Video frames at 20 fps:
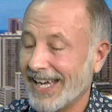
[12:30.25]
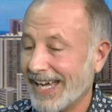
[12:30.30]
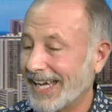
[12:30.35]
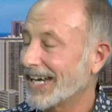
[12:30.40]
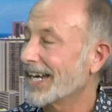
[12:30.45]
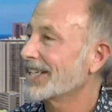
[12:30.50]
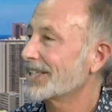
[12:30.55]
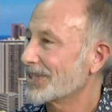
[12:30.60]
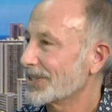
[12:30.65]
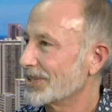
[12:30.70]

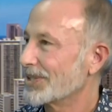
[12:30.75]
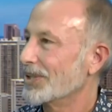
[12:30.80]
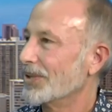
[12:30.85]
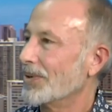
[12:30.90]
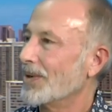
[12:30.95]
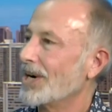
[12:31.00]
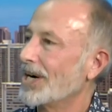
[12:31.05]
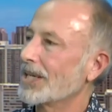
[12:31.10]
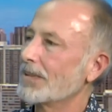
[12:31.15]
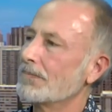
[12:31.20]
And I could go
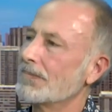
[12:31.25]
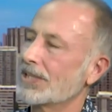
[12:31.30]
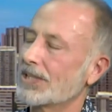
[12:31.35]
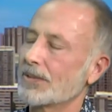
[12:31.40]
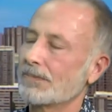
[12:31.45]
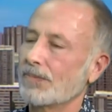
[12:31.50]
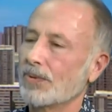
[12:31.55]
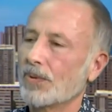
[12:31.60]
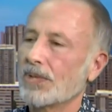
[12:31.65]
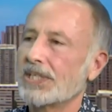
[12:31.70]
on, but
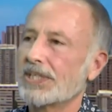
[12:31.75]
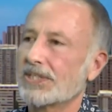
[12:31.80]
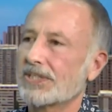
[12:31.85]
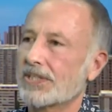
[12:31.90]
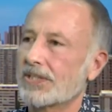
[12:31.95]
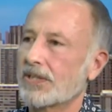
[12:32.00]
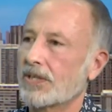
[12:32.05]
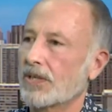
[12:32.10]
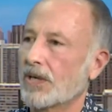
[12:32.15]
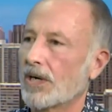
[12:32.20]
the point is
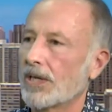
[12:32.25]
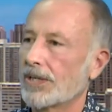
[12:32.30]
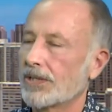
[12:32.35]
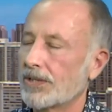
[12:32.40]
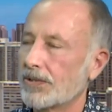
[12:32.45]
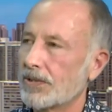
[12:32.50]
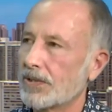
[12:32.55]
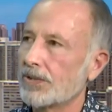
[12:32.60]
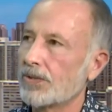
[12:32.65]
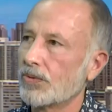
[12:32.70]
there are
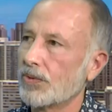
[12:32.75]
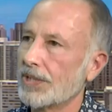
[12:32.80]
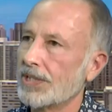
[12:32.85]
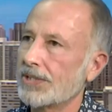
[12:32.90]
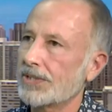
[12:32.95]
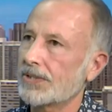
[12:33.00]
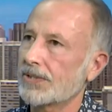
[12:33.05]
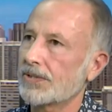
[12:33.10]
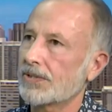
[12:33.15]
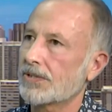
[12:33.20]
good
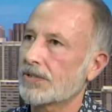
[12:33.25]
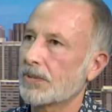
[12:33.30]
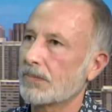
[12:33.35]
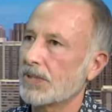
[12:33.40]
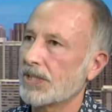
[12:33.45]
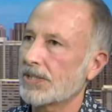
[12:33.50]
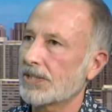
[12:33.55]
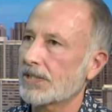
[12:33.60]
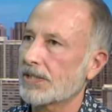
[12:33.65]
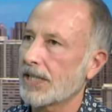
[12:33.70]
reasons to
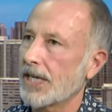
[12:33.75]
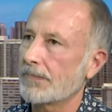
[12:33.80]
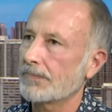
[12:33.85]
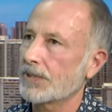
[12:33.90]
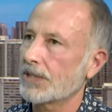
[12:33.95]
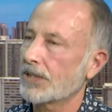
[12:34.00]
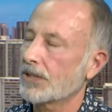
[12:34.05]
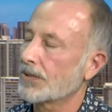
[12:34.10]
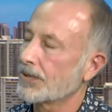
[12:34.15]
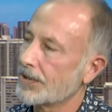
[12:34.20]
be
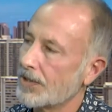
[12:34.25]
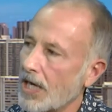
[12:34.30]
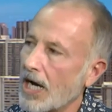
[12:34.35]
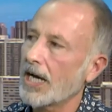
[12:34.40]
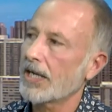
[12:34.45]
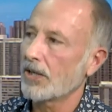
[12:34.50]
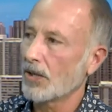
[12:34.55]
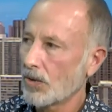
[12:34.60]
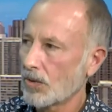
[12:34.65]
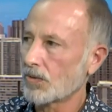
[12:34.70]
skeptical
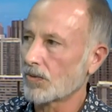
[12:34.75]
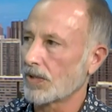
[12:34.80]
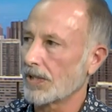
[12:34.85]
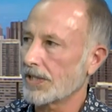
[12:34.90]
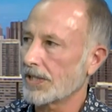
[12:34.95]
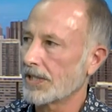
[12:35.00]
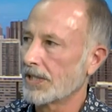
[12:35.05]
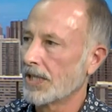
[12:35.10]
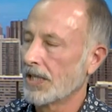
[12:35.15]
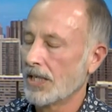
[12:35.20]
not
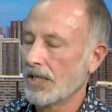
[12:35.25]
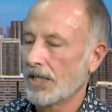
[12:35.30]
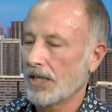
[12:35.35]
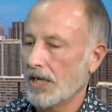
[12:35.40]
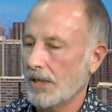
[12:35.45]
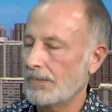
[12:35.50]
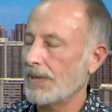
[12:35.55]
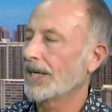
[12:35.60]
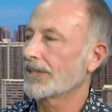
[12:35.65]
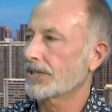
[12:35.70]
only
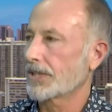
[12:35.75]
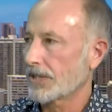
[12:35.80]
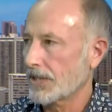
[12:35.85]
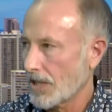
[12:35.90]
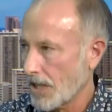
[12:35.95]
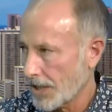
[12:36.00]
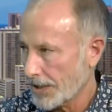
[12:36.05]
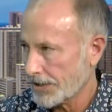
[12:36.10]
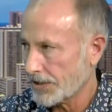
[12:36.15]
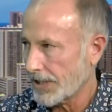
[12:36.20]
about the
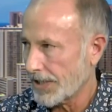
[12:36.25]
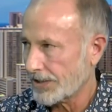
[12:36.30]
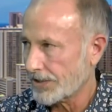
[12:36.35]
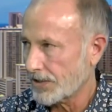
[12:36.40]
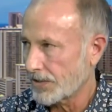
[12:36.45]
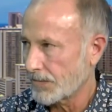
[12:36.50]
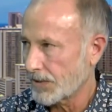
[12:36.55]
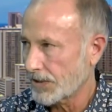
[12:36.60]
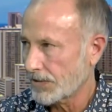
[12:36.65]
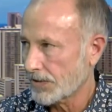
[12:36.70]
cost
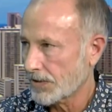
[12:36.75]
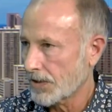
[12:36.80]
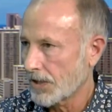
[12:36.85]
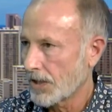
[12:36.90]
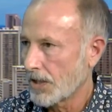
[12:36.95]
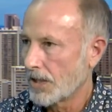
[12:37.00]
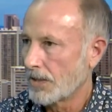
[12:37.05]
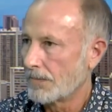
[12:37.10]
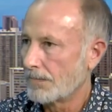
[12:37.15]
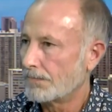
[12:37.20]
estimates,
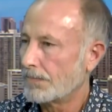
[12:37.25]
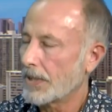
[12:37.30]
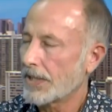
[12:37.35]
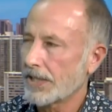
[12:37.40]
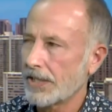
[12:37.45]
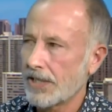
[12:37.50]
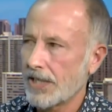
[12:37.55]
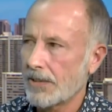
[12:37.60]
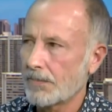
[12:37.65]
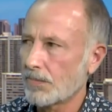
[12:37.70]
but
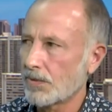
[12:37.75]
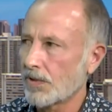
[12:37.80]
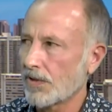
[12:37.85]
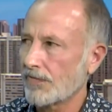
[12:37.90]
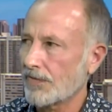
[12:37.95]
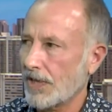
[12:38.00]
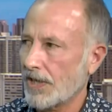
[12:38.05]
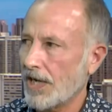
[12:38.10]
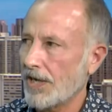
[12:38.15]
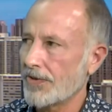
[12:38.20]
a number
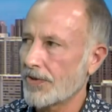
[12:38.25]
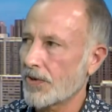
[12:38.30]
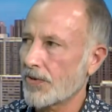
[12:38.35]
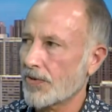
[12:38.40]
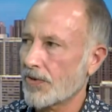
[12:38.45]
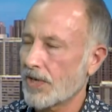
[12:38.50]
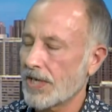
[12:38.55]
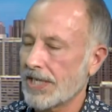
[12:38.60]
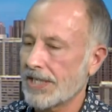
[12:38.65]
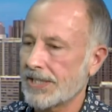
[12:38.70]
of other
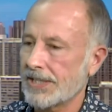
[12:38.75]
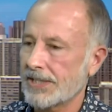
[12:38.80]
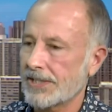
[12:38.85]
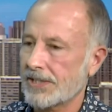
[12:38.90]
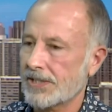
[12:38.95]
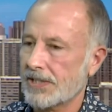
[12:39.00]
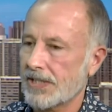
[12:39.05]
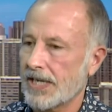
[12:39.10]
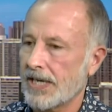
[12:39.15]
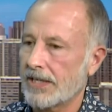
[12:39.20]

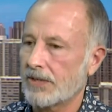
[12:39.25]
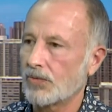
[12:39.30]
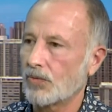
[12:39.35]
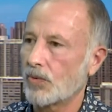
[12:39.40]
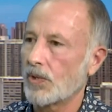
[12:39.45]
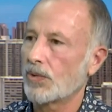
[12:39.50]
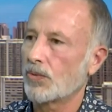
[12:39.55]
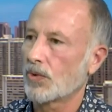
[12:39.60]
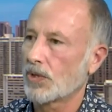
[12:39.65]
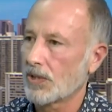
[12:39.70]
things that
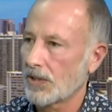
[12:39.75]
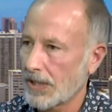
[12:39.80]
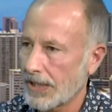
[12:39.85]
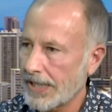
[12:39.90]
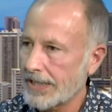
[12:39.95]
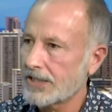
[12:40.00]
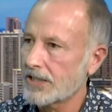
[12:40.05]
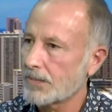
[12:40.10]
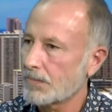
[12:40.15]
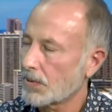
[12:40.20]
we were
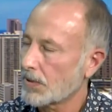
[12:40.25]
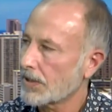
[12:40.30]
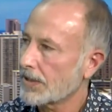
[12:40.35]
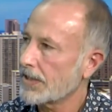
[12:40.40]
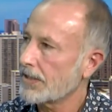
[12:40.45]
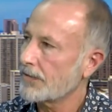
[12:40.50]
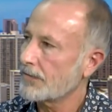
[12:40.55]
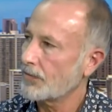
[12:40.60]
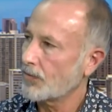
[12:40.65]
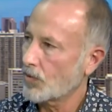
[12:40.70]
led to
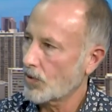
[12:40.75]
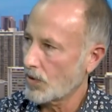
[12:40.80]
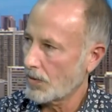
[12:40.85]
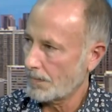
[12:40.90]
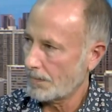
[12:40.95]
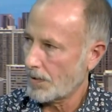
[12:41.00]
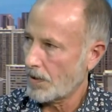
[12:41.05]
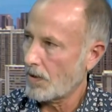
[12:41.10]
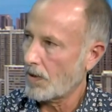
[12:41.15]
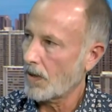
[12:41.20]
believe were
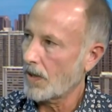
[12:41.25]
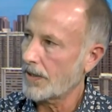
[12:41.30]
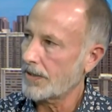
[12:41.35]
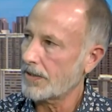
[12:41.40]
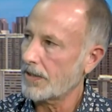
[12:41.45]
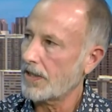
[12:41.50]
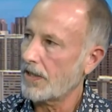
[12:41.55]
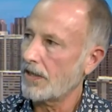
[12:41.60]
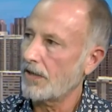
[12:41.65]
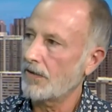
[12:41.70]

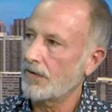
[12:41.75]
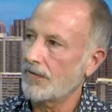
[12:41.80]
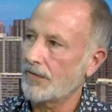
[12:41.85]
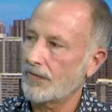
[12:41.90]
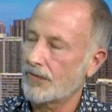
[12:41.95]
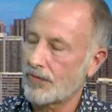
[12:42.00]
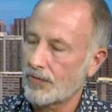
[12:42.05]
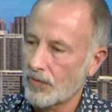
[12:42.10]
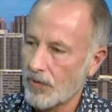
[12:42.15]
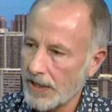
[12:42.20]
part of
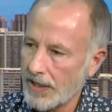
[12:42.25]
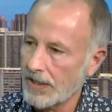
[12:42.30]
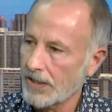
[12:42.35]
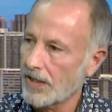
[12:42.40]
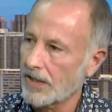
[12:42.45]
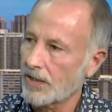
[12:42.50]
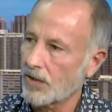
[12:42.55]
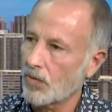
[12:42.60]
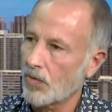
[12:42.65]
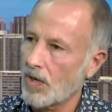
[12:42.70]
rail
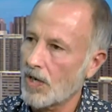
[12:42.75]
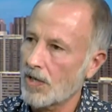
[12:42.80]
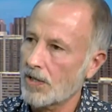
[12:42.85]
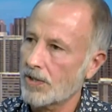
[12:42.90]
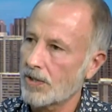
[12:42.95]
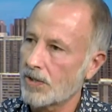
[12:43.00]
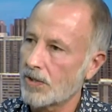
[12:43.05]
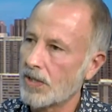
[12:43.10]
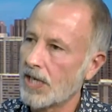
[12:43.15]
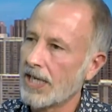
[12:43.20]
on
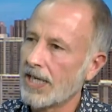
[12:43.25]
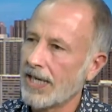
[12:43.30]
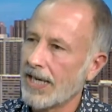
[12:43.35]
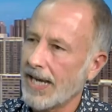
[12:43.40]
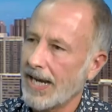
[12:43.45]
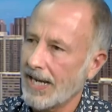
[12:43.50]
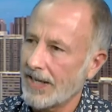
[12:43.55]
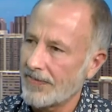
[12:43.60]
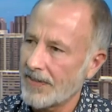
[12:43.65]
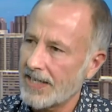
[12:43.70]
Oahu.
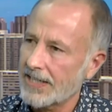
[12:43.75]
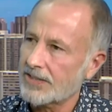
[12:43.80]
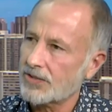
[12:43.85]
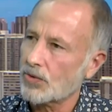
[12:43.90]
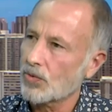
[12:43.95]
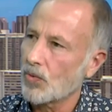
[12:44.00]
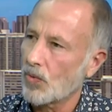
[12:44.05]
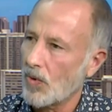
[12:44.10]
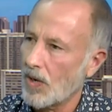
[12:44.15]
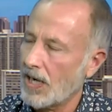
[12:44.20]
And
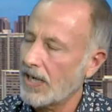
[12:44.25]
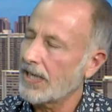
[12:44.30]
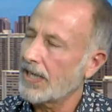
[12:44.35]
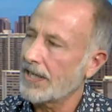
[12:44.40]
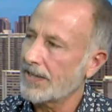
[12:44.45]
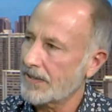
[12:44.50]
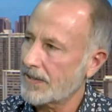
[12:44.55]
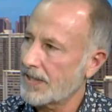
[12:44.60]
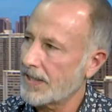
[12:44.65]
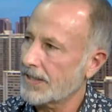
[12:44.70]
that's why
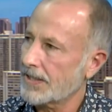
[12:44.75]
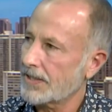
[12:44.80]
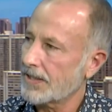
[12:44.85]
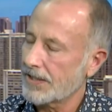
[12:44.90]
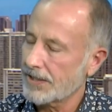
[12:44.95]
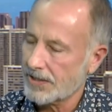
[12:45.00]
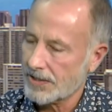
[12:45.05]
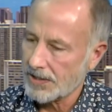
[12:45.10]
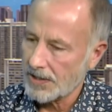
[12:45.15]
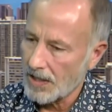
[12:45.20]
I think
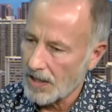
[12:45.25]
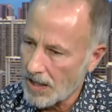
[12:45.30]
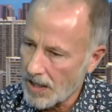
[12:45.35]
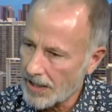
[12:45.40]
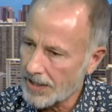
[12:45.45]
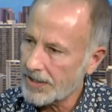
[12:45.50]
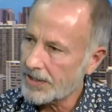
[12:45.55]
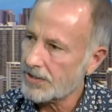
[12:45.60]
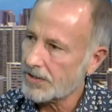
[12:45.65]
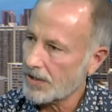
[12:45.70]
this
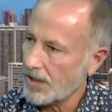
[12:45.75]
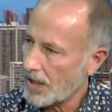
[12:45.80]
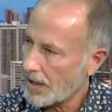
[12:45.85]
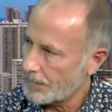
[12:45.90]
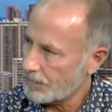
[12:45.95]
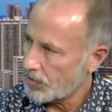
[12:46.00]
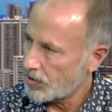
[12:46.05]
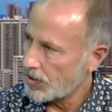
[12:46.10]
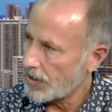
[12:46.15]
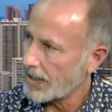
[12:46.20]
honest,
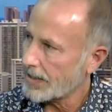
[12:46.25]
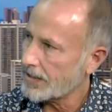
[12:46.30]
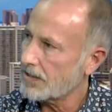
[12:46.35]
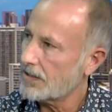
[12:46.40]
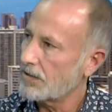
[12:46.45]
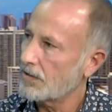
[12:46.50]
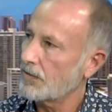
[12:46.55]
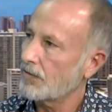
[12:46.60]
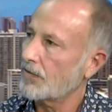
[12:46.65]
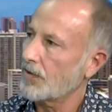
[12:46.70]

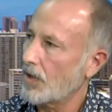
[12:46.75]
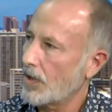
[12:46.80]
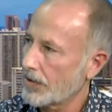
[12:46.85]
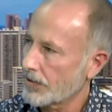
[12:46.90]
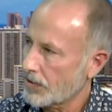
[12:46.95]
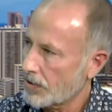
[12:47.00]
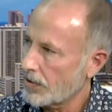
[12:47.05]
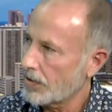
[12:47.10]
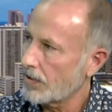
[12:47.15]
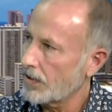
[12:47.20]
objective,
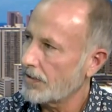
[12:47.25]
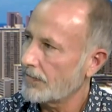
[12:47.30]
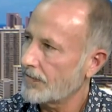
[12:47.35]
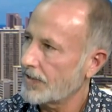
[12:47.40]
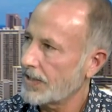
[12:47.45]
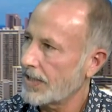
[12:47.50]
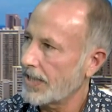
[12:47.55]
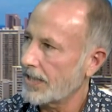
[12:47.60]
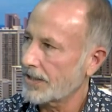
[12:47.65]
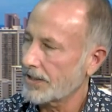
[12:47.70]
alternative
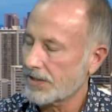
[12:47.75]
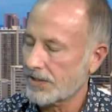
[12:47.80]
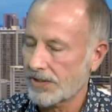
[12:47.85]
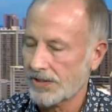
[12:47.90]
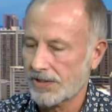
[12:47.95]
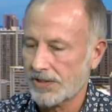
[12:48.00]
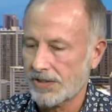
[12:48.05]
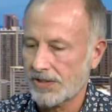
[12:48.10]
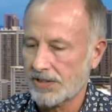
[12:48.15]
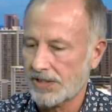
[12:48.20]

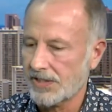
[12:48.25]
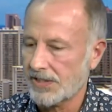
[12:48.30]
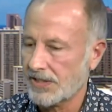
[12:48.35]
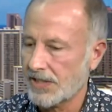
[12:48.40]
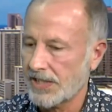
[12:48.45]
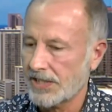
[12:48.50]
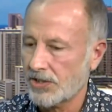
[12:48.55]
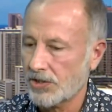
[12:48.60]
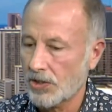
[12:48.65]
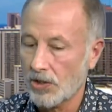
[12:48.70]
analysis is
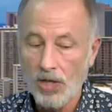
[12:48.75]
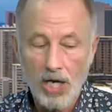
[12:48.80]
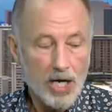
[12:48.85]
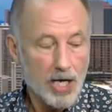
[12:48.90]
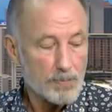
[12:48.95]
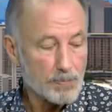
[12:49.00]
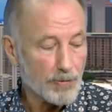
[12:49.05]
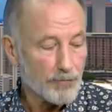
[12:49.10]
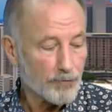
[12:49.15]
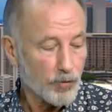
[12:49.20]
essential
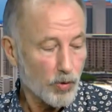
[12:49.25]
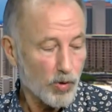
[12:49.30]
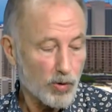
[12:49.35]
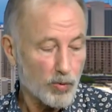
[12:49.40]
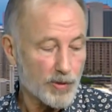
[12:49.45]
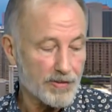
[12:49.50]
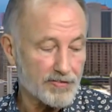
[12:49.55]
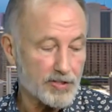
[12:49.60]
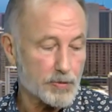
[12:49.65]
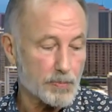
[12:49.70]
before
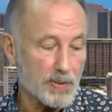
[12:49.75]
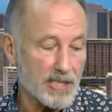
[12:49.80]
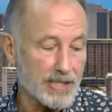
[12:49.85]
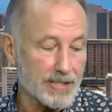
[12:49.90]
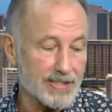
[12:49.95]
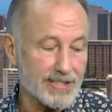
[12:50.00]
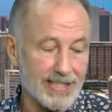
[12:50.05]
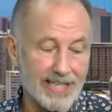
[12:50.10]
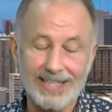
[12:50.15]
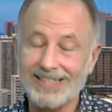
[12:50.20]
we've
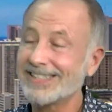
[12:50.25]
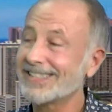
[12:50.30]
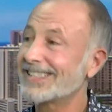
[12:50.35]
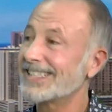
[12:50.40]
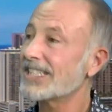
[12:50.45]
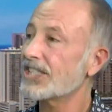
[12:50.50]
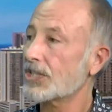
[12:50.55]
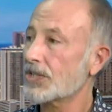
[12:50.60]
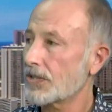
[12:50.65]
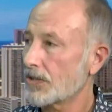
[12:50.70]
spent that
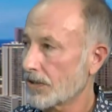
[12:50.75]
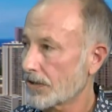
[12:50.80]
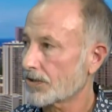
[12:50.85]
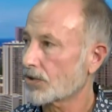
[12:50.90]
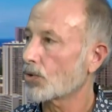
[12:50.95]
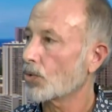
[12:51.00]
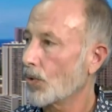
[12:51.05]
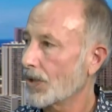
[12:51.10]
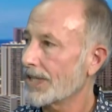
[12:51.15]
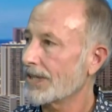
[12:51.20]
additional
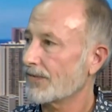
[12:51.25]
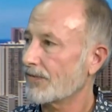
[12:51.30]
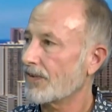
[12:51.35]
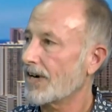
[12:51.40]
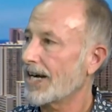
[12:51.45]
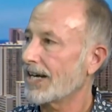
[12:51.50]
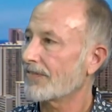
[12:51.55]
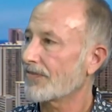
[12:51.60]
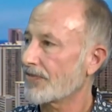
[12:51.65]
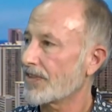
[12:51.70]

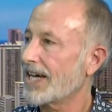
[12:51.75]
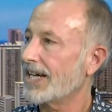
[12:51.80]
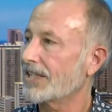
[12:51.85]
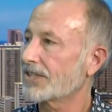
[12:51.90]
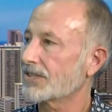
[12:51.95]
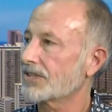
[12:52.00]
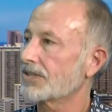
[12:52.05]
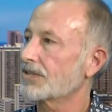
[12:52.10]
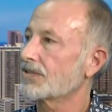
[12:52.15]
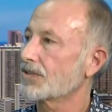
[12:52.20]

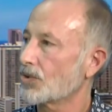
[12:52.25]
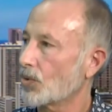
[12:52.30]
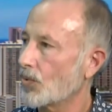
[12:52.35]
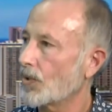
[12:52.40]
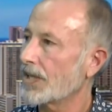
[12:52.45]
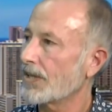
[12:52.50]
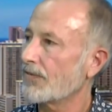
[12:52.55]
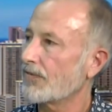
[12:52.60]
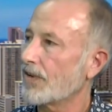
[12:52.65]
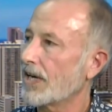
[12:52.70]

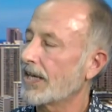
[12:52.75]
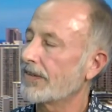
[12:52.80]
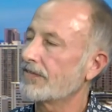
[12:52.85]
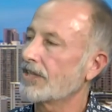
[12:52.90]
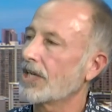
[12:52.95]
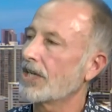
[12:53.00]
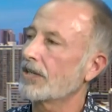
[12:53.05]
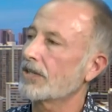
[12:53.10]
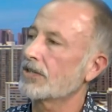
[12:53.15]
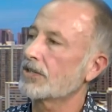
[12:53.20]

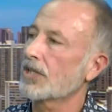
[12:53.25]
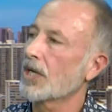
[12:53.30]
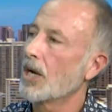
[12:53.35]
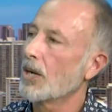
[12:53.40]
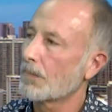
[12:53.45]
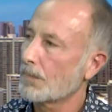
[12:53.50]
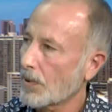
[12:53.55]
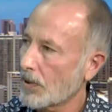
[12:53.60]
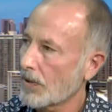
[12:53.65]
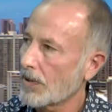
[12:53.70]
$25,025
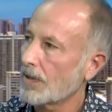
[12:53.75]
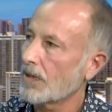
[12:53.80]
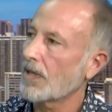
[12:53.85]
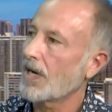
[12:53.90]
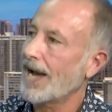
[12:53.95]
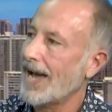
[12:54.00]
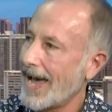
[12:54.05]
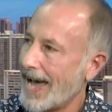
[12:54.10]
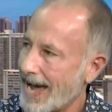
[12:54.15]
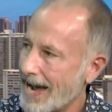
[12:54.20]
per
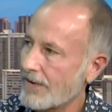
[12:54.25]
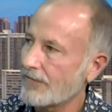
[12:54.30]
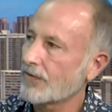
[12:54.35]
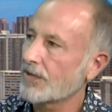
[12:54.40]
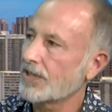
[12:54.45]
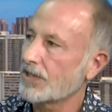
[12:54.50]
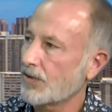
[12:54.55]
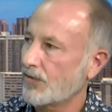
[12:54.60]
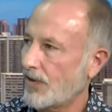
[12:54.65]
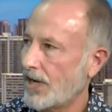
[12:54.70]

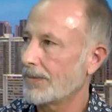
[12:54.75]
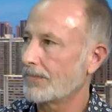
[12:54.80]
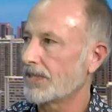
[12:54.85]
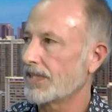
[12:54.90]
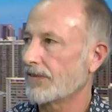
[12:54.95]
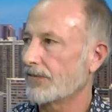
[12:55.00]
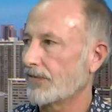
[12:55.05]
average family of